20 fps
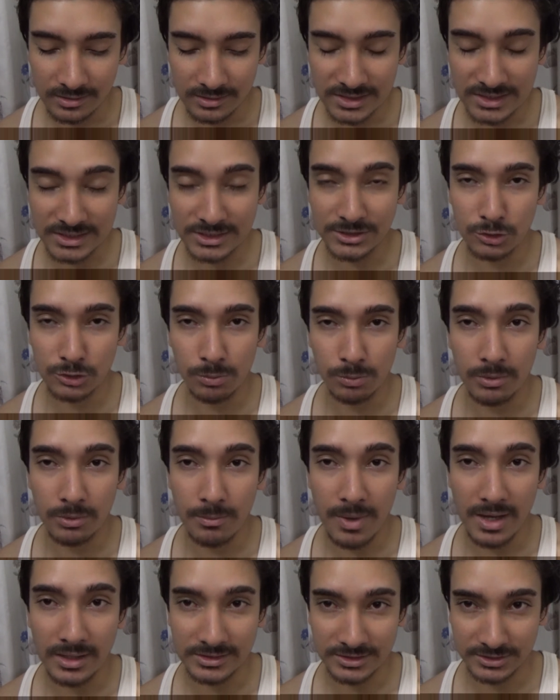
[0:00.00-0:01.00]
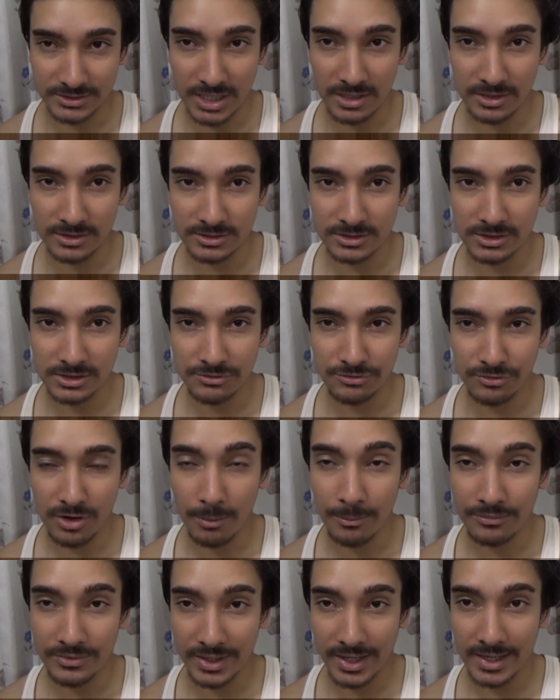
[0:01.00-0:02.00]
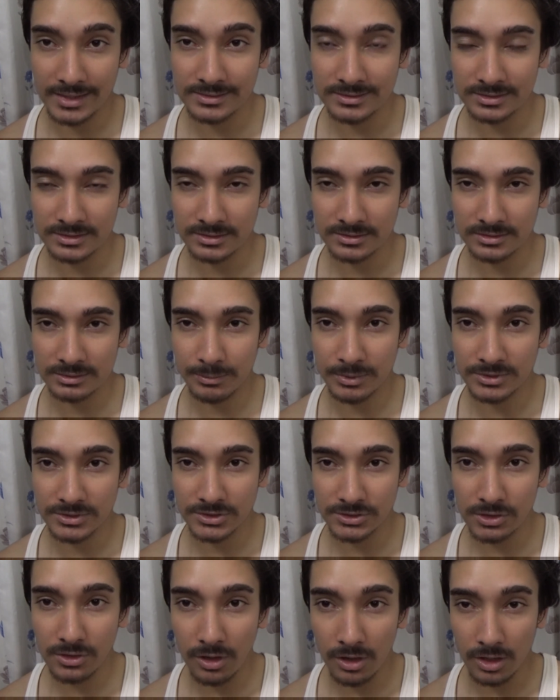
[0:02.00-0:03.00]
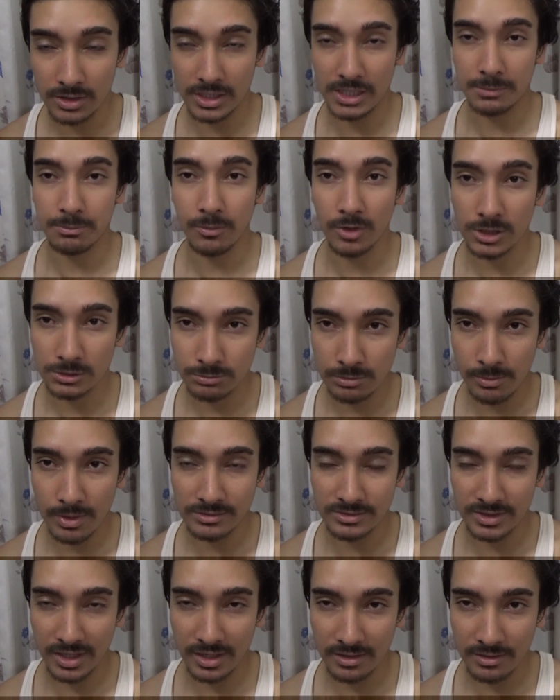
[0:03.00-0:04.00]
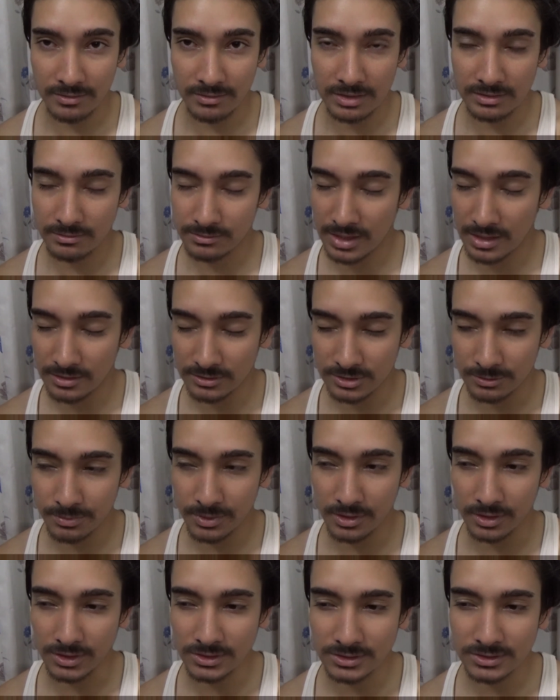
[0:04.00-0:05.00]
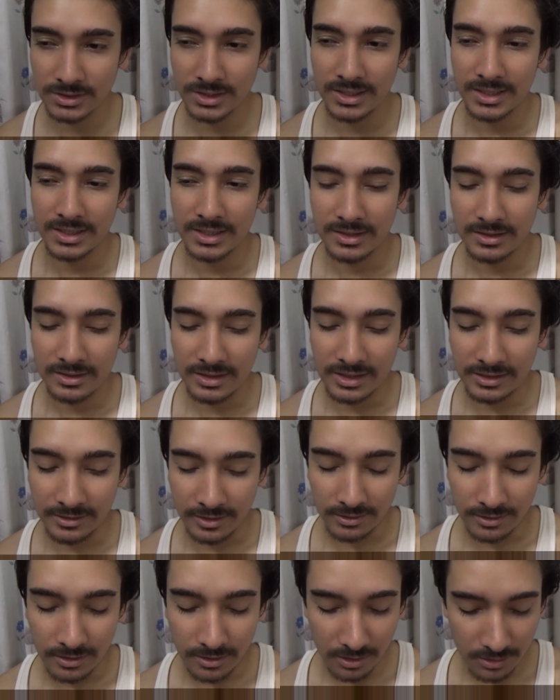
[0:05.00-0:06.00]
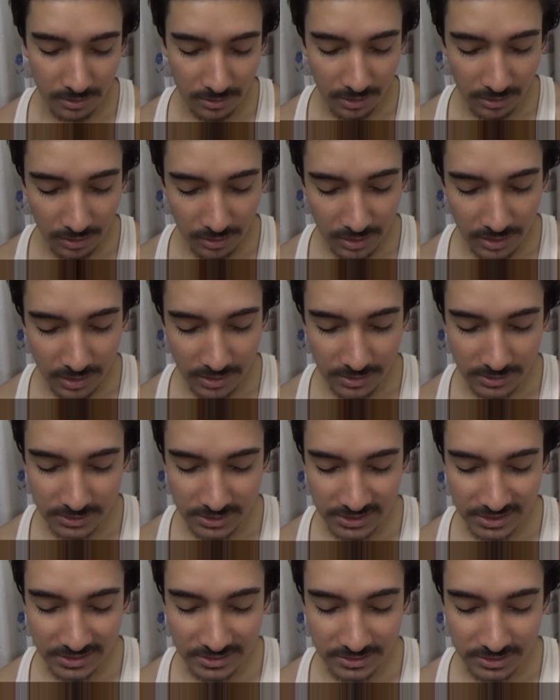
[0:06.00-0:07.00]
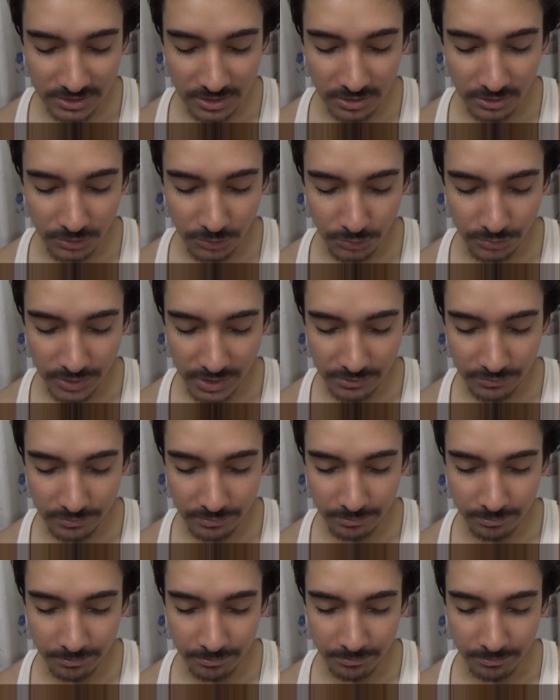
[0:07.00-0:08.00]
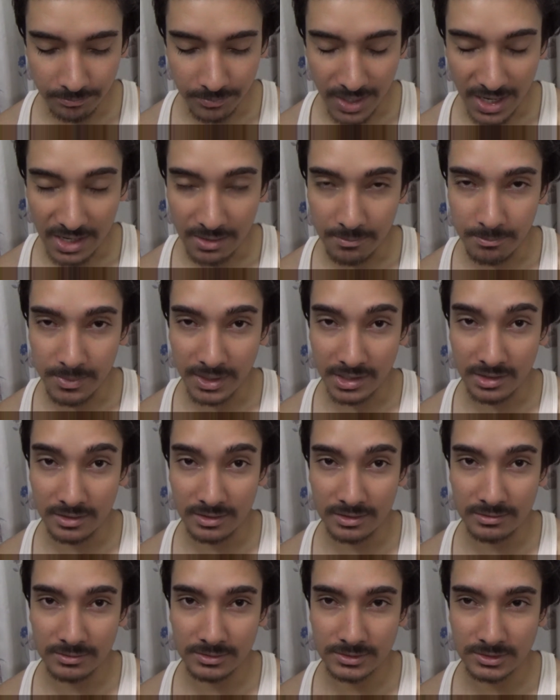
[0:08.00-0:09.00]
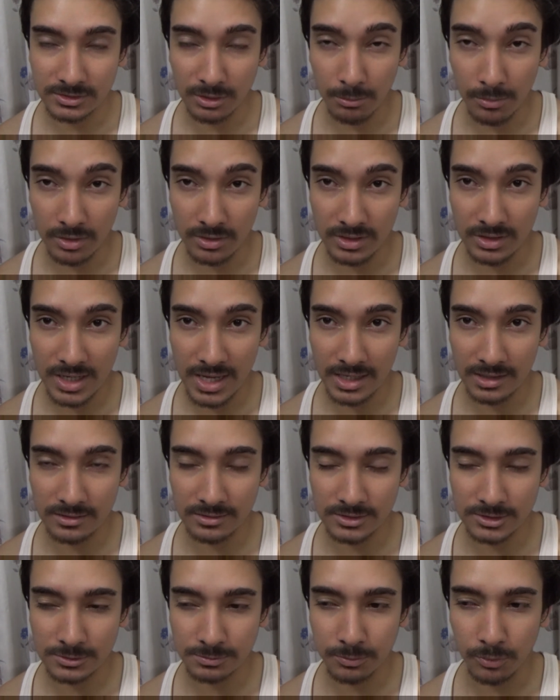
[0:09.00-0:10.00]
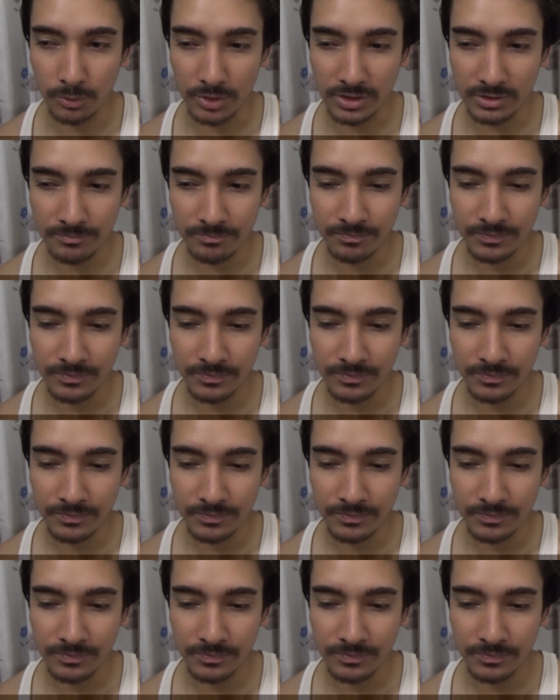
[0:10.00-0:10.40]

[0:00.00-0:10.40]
this will be my strategy from second semester, or it must be my second strategy because it not only it is easier to read by making summary like this point,